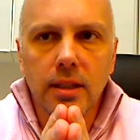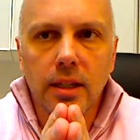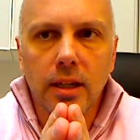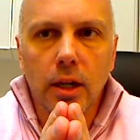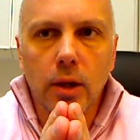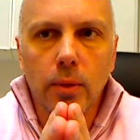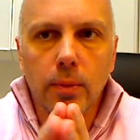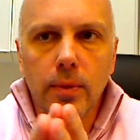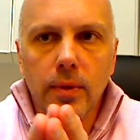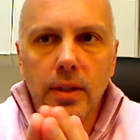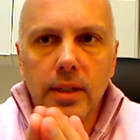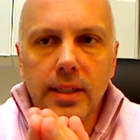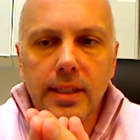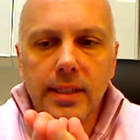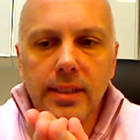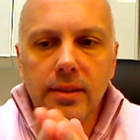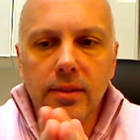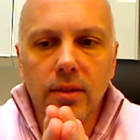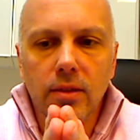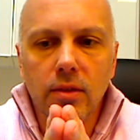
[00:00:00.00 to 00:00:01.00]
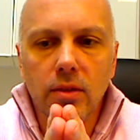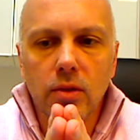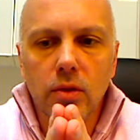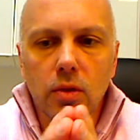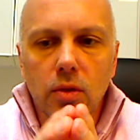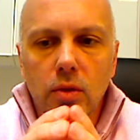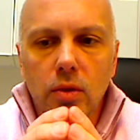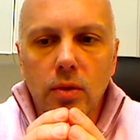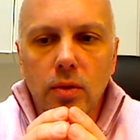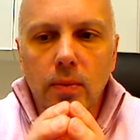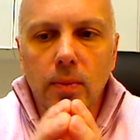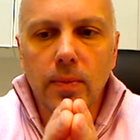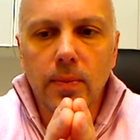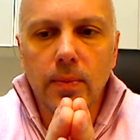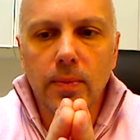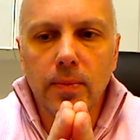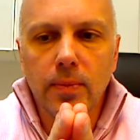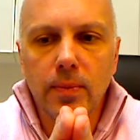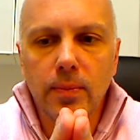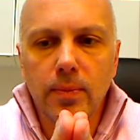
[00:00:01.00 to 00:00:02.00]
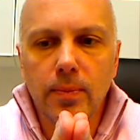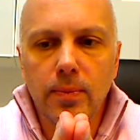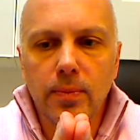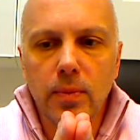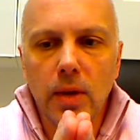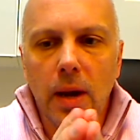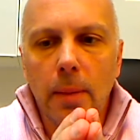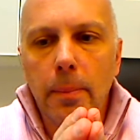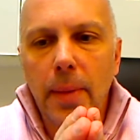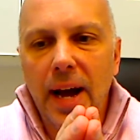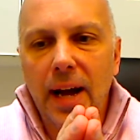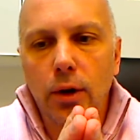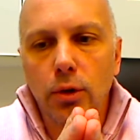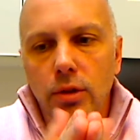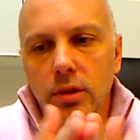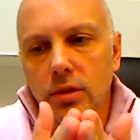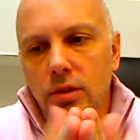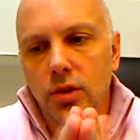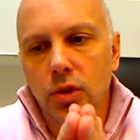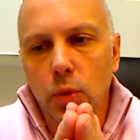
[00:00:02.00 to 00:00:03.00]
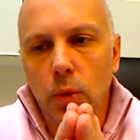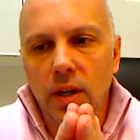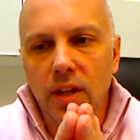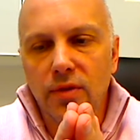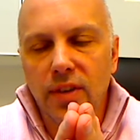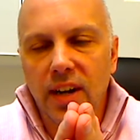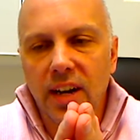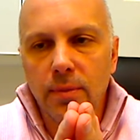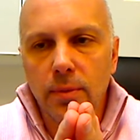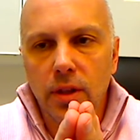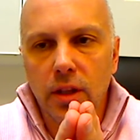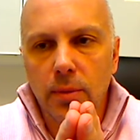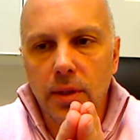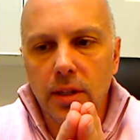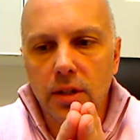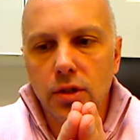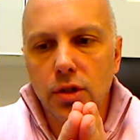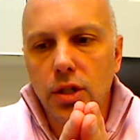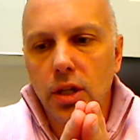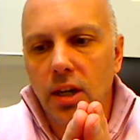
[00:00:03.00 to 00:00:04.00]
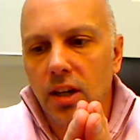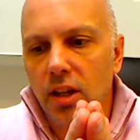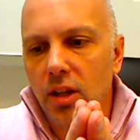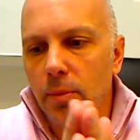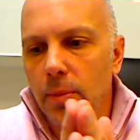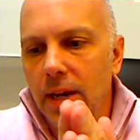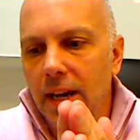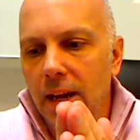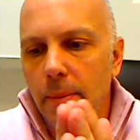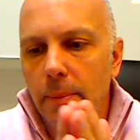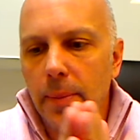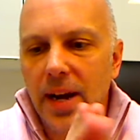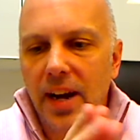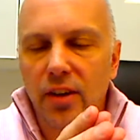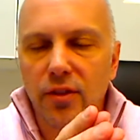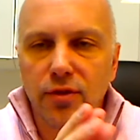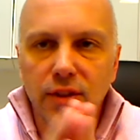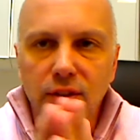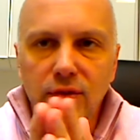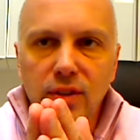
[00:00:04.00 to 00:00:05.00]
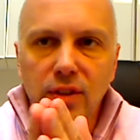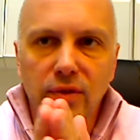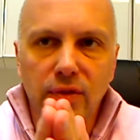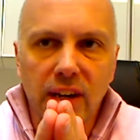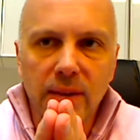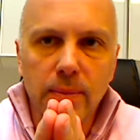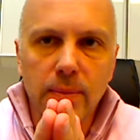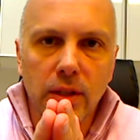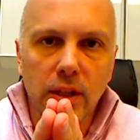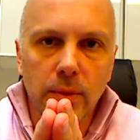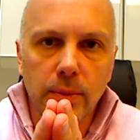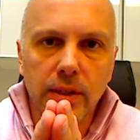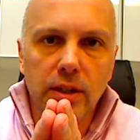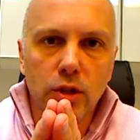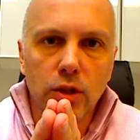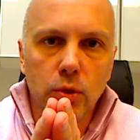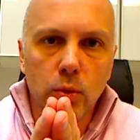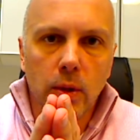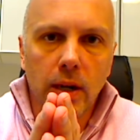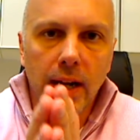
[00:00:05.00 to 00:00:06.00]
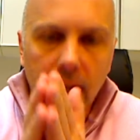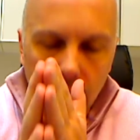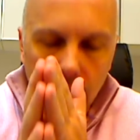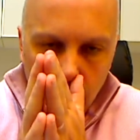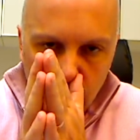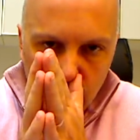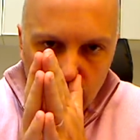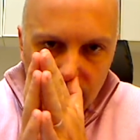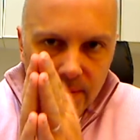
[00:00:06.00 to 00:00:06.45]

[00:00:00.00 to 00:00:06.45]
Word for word: you know, uh, about 25 millimeters tall by about 55 millimeters wide.